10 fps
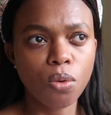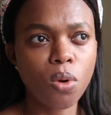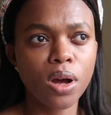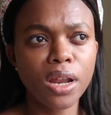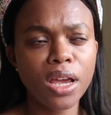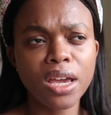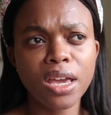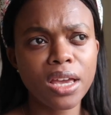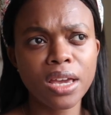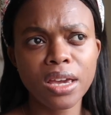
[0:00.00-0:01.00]
One
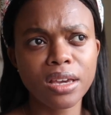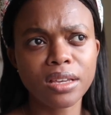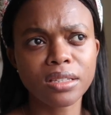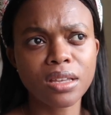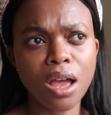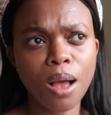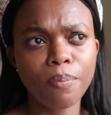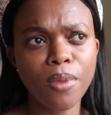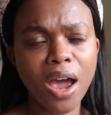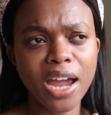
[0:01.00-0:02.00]
is
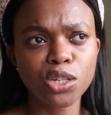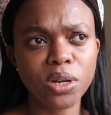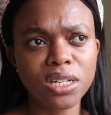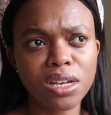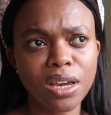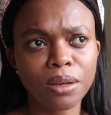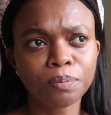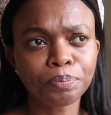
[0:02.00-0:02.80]
hydrating,